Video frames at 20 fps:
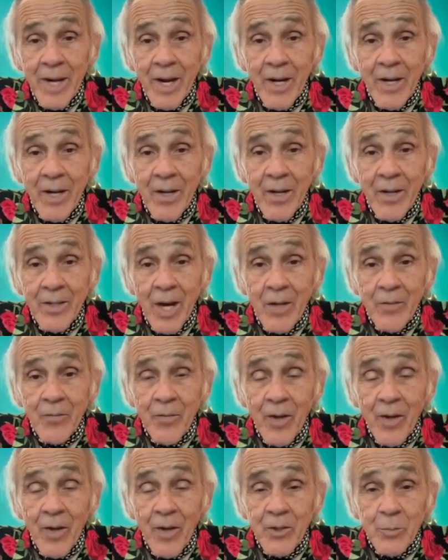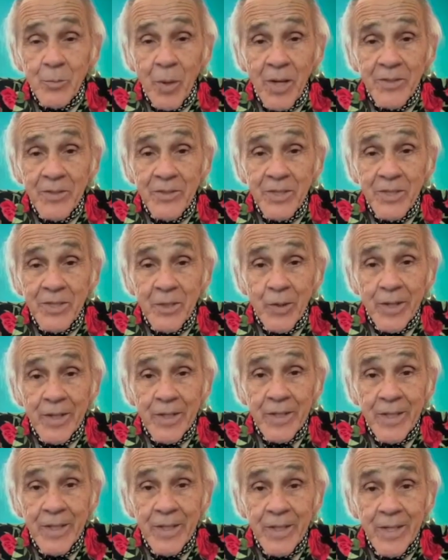god, godfather's boxing
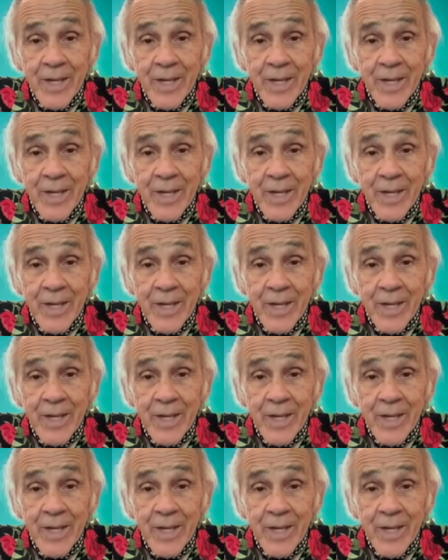ring,